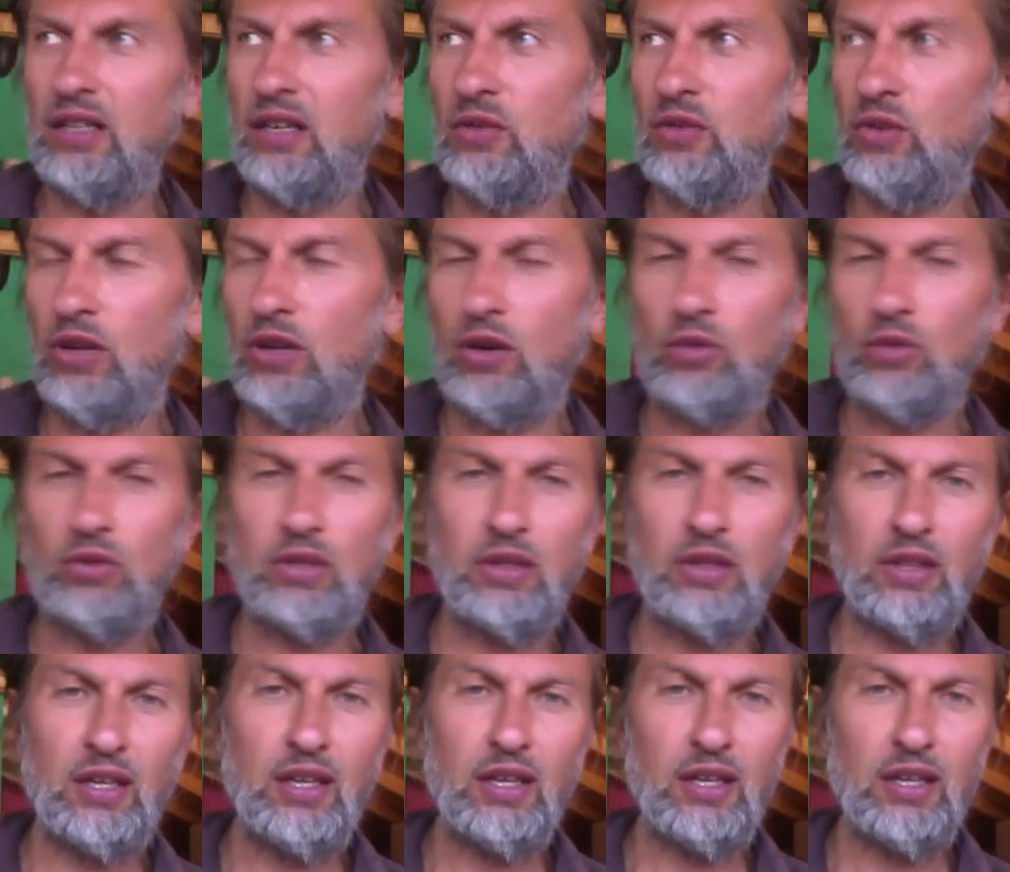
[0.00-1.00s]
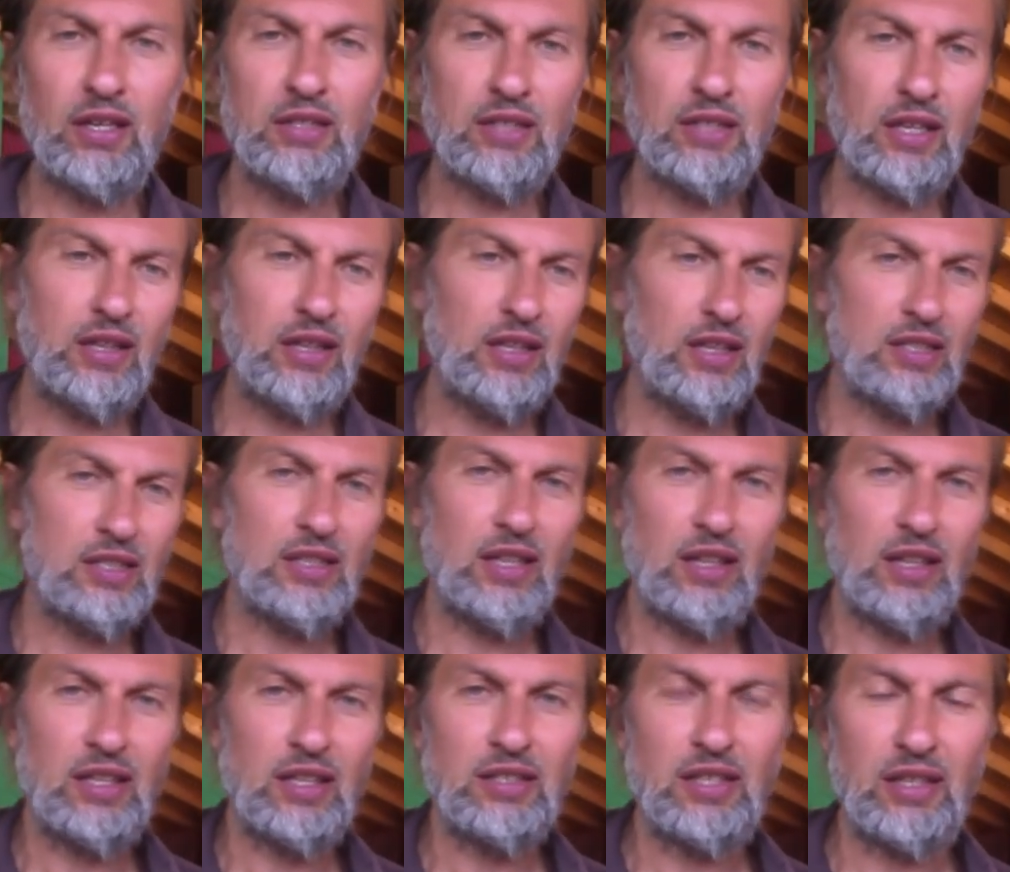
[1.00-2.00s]
and you cannot eat this and this
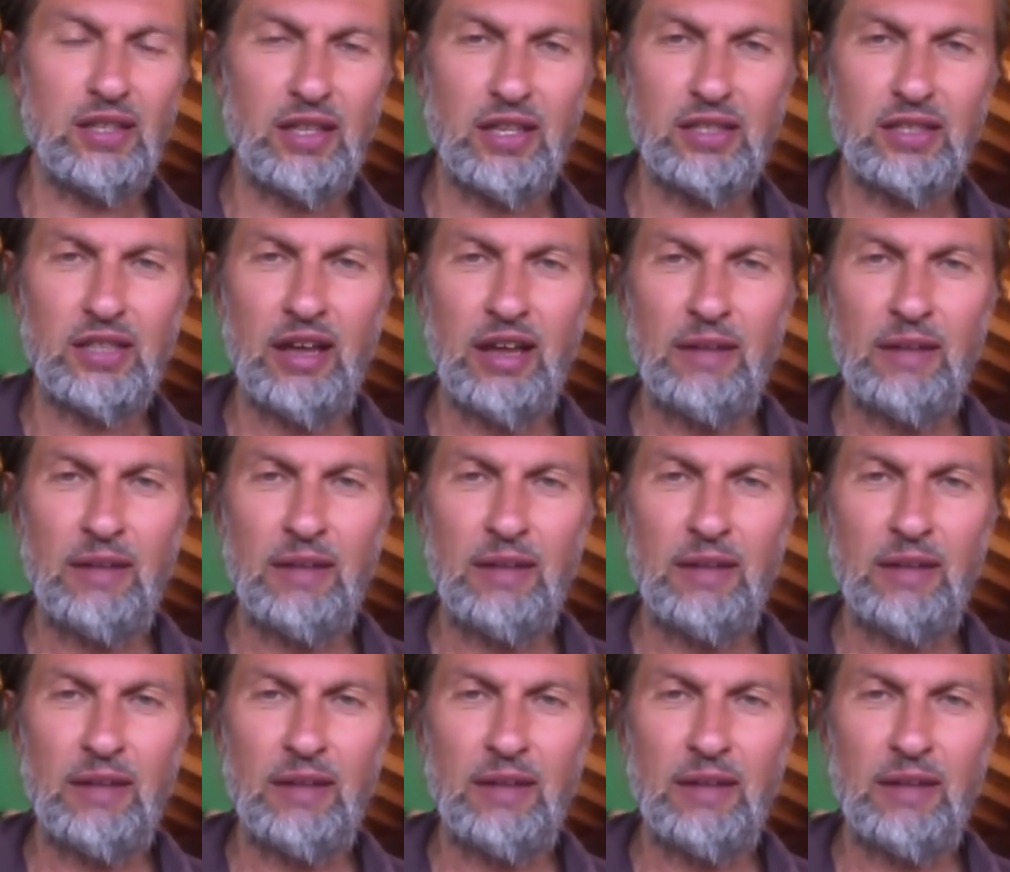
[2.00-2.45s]
and this and this.